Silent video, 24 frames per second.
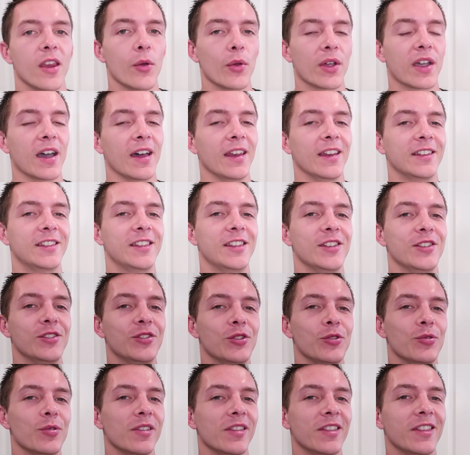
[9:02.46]
now we kind of
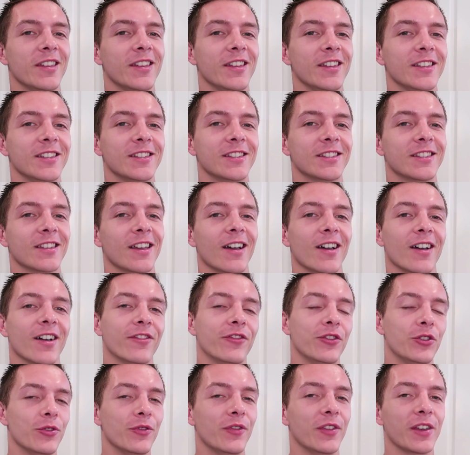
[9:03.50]
teased you with these
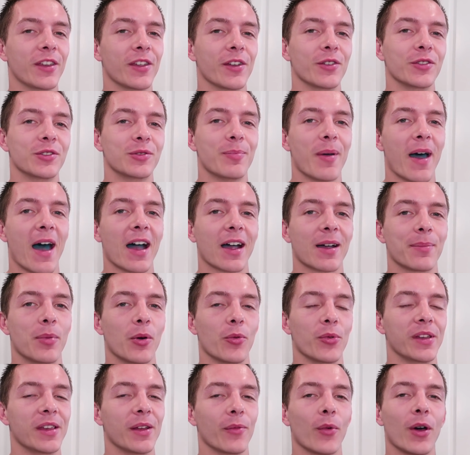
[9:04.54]
few videos back,
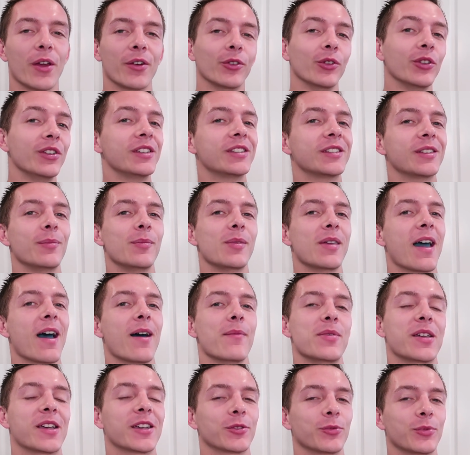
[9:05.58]
but we didn't want to release them
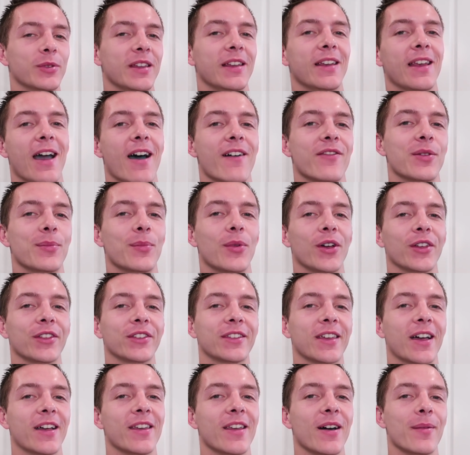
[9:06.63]
yet because we didn't have them all
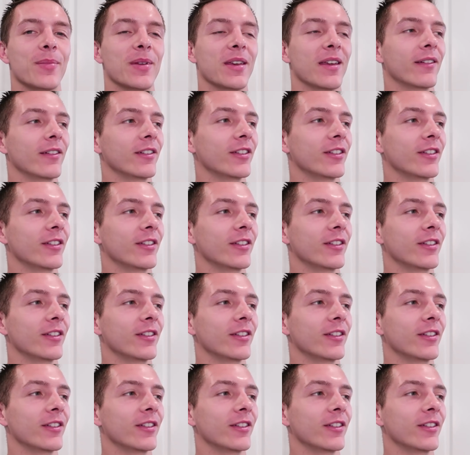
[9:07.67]
signed up and